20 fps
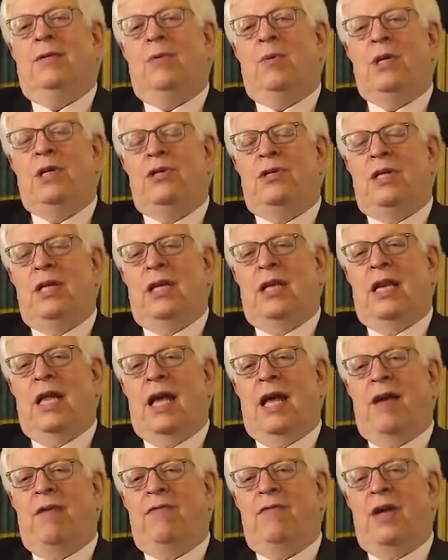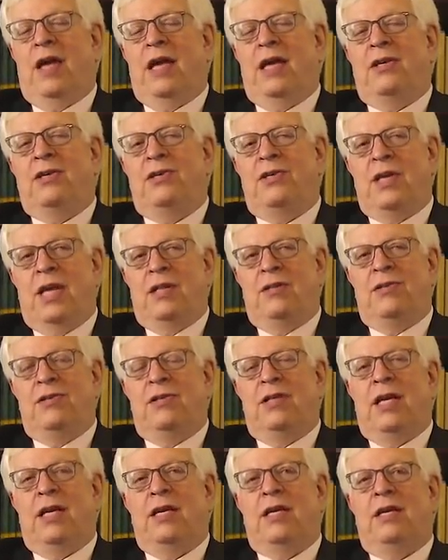we still have a sense
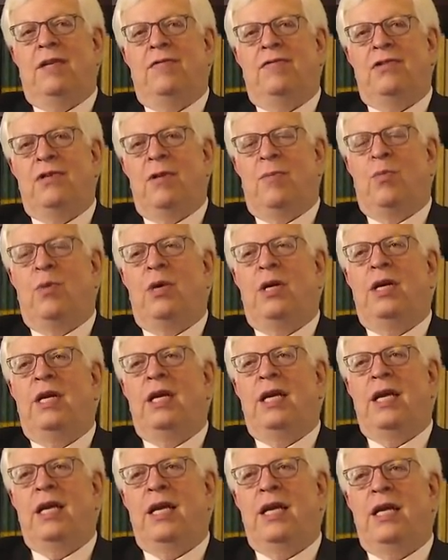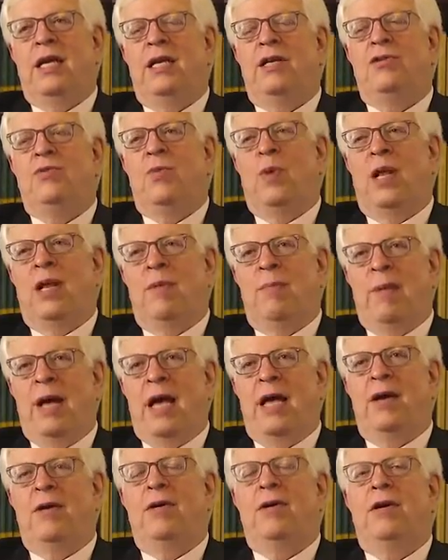that if someone is
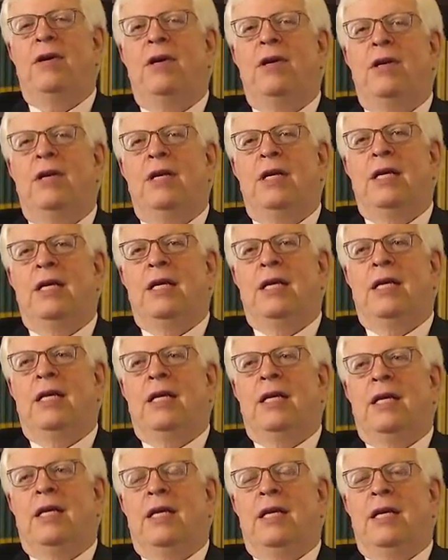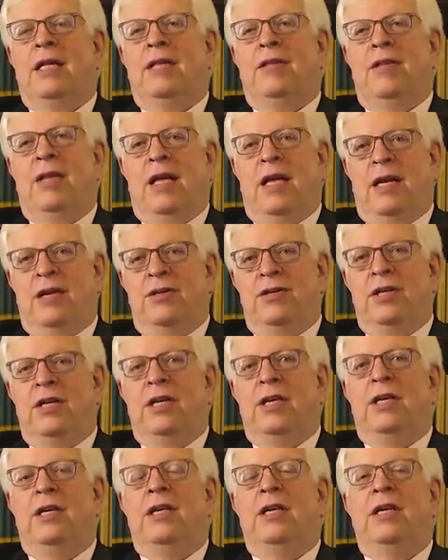well-mannered,
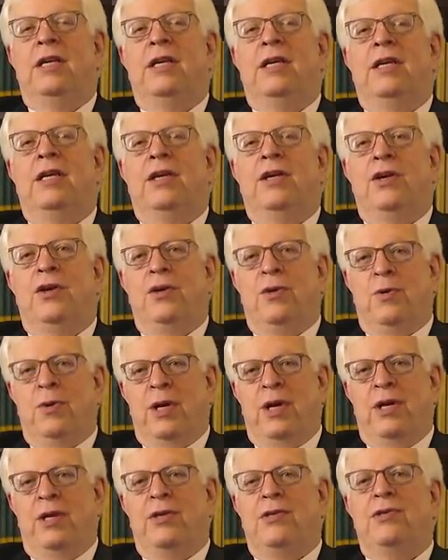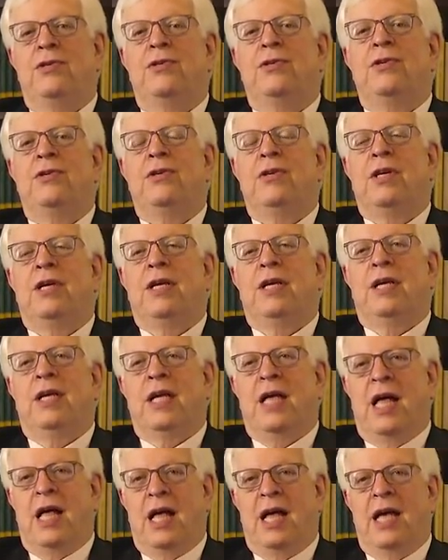intelligent, curious,
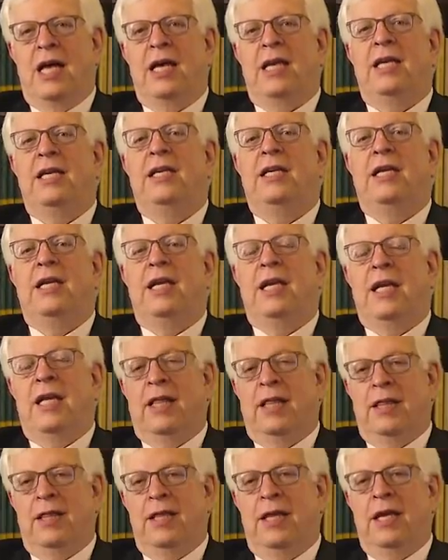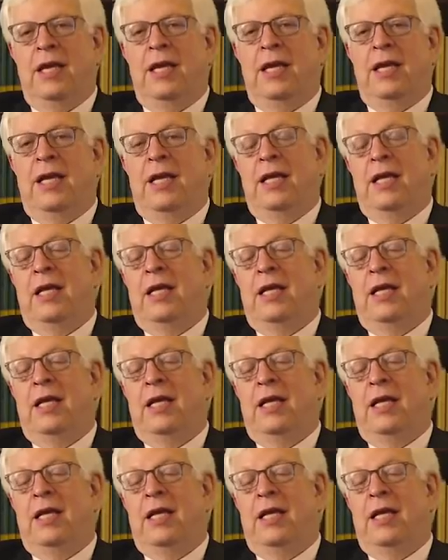kind, healthy,